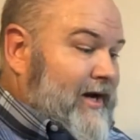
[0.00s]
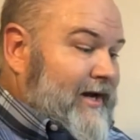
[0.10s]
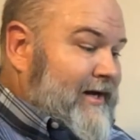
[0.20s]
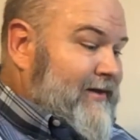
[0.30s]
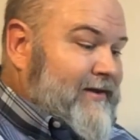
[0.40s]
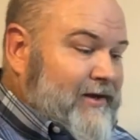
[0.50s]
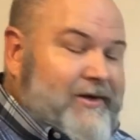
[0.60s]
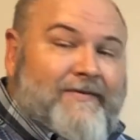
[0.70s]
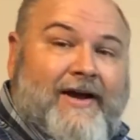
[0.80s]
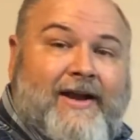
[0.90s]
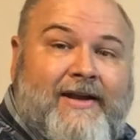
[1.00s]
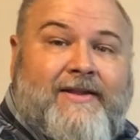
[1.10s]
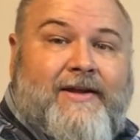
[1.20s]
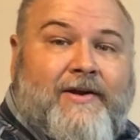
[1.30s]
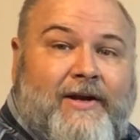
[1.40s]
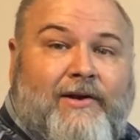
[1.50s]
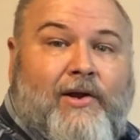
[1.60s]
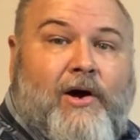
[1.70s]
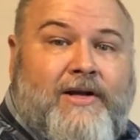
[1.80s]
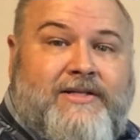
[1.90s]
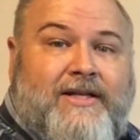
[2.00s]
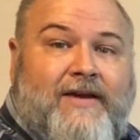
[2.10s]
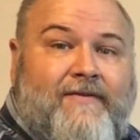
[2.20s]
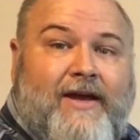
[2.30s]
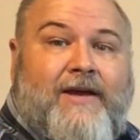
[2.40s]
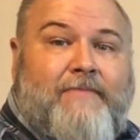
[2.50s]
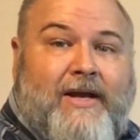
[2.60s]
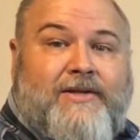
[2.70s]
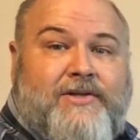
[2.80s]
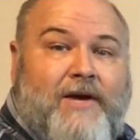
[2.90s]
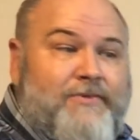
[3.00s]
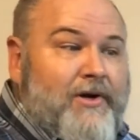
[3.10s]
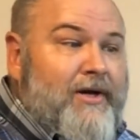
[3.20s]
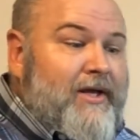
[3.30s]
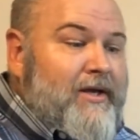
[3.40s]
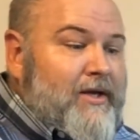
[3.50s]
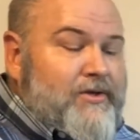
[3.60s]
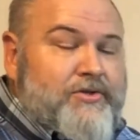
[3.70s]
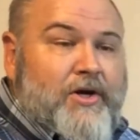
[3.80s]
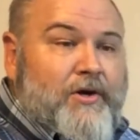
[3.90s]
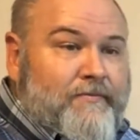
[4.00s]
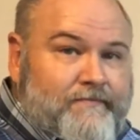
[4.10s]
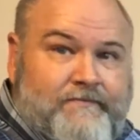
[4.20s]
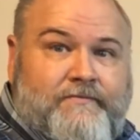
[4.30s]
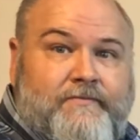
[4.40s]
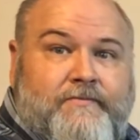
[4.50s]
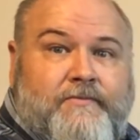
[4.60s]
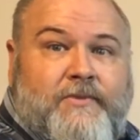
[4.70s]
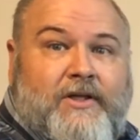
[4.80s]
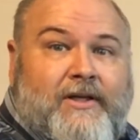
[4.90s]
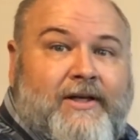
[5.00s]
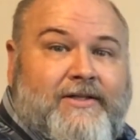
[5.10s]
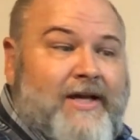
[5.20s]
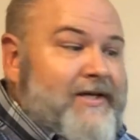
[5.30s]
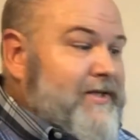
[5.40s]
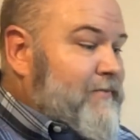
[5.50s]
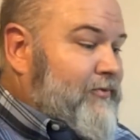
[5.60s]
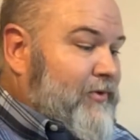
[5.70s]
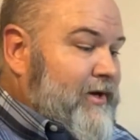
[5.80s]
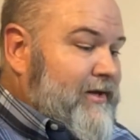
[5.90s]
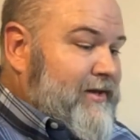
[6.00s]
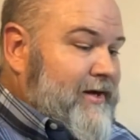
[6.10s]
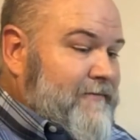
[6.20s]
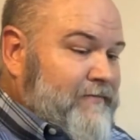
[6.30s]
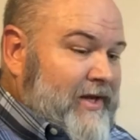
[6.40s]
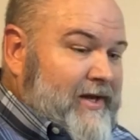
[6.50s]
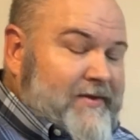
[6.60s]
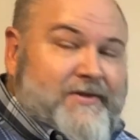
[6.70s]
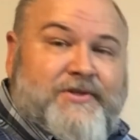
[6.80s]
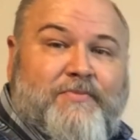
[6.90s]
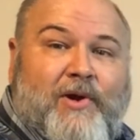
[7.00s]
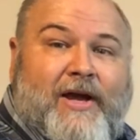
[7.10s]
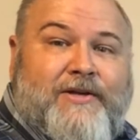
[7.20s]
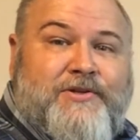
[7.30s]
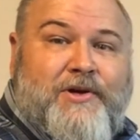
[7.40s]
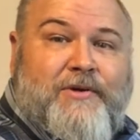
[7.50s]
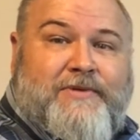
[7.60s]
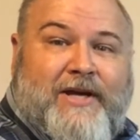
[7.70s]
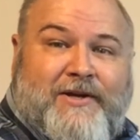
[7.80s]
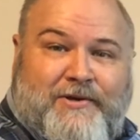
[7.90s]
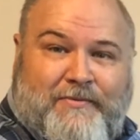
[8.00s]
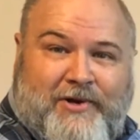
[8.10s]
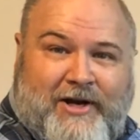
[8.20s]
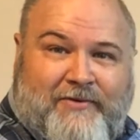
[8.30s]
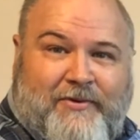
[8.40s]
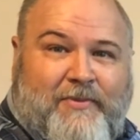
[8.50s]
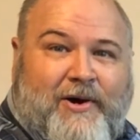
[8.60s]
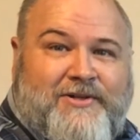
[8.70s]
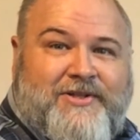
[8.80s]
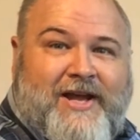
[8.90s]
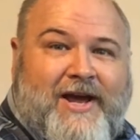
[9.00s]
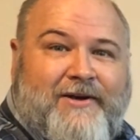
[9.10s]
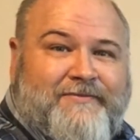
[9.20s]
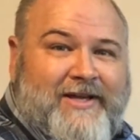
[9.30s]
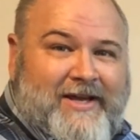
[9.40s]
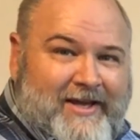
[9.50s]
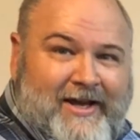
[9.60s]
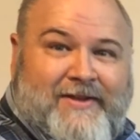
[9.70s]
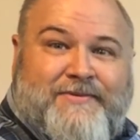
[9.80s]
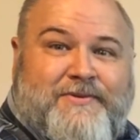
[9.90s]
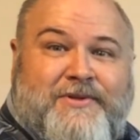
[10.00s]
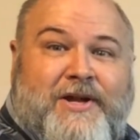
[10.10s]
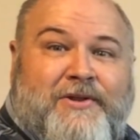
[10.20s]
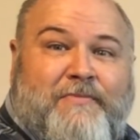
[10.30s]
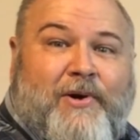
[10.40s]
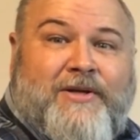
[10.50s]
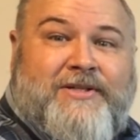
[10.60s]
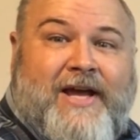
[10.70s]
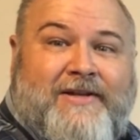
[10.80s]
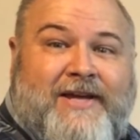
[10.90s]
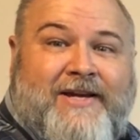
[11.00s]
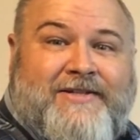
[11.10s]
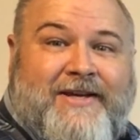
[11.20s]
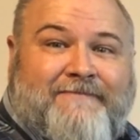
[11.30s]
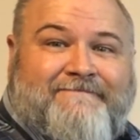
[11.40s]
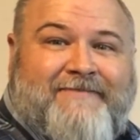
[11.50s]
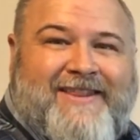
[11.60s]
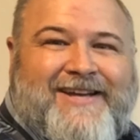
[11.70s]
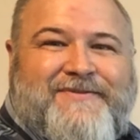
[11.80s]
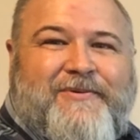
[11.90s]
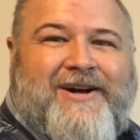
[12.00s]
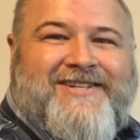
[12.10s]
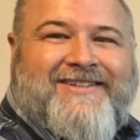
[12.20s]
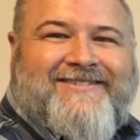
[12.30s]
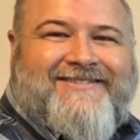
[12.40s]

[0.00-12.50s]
Anything could have gotten in there and lodged in that fan, made it stop turning. So little tech tip for you there. This is Brian Job, technical trainer for Parts Now, and this was another Parts Now tech tip. Thanks for watching.